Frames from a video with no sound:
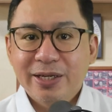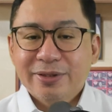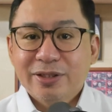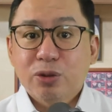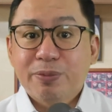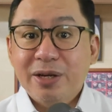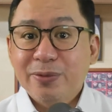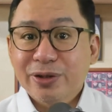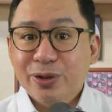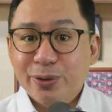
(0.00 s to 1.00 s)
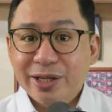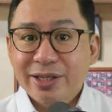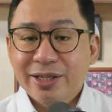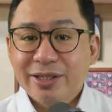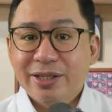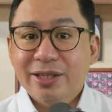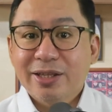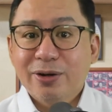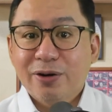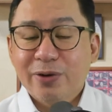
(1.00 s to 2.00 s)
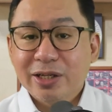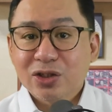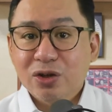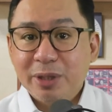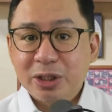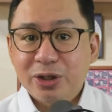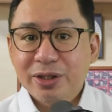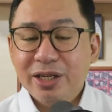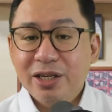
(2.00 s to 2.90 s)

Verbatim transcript: The Supreme Court noted that the Governance Commission